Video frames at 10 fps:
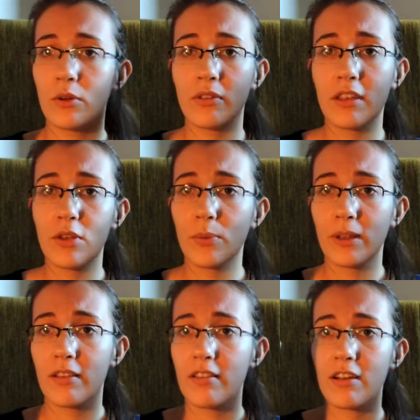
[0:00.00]
continue
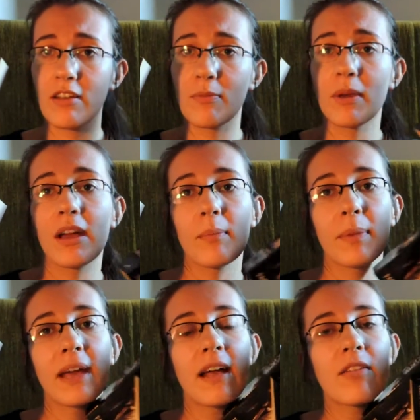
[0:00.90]
with the series
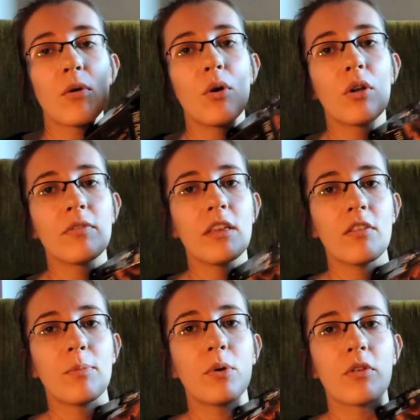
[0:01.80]
because all of
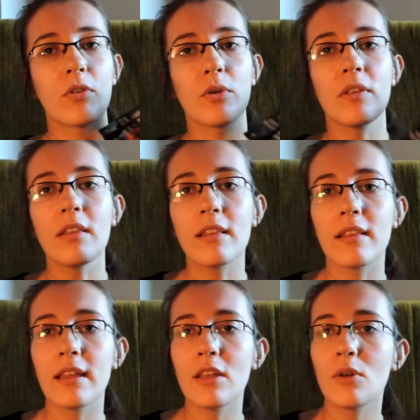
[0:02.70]
these books
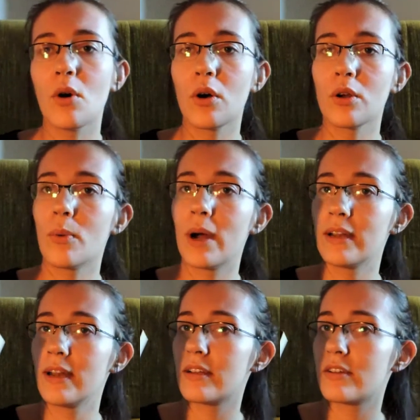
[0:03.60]
continue on one
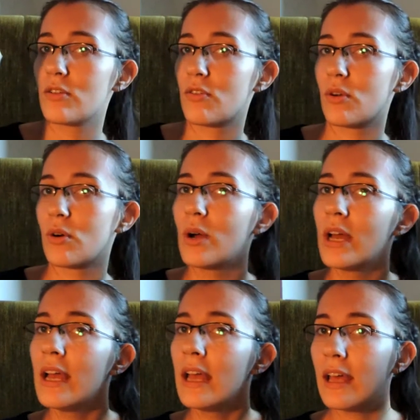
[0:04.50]
another. So
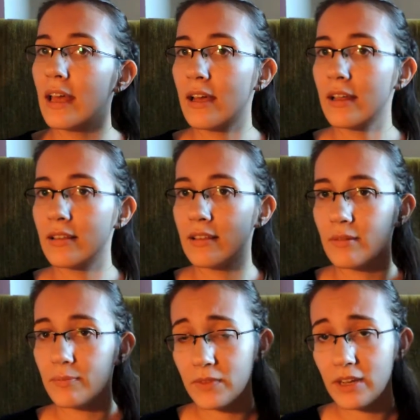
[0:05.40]
the
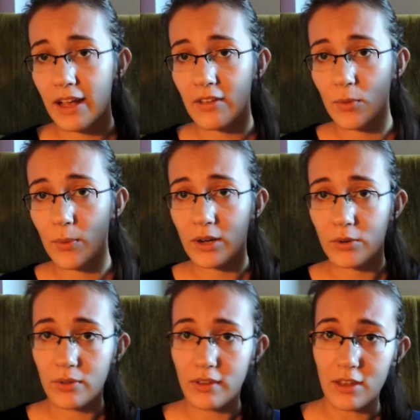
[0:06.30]
next one
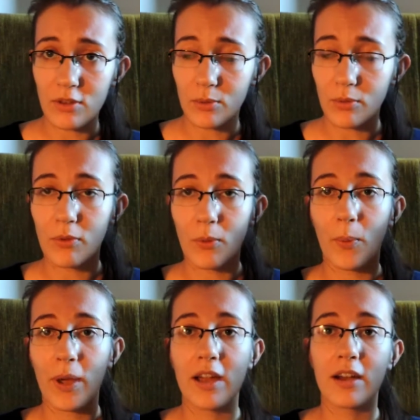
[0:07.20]
continues
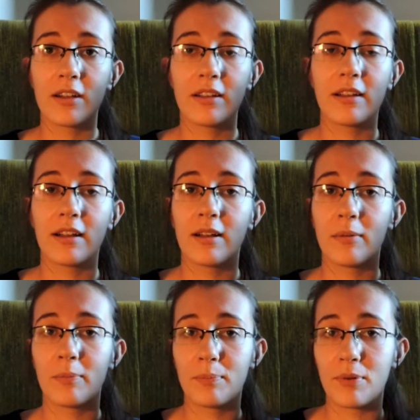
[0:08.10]
where
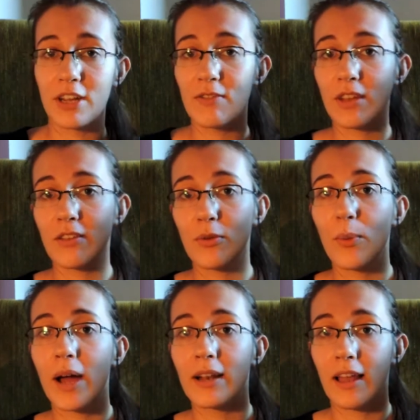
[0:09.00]
the previous
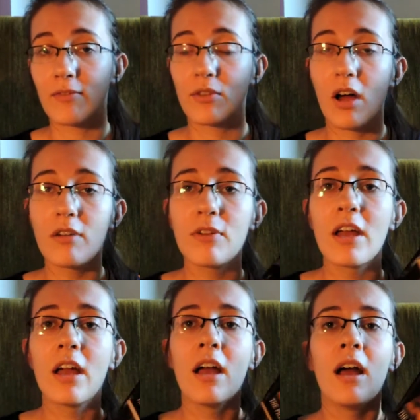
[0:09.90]
one left off.